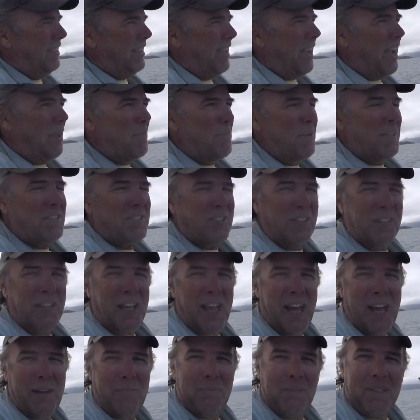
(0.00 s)
I bitch a
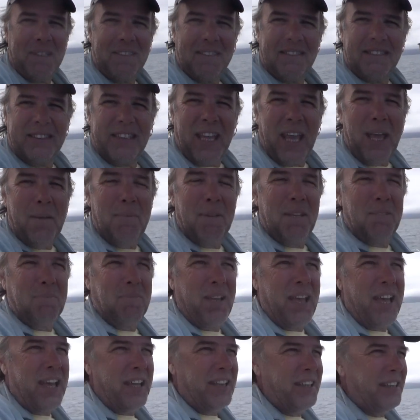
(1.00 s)
lot, but damn it,
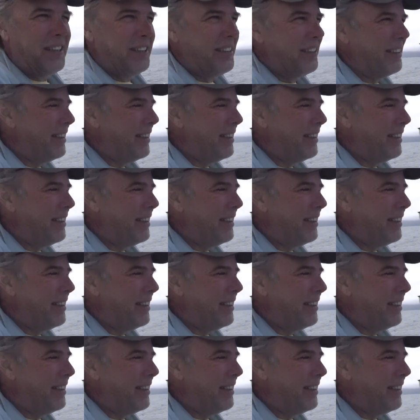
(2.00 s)
man,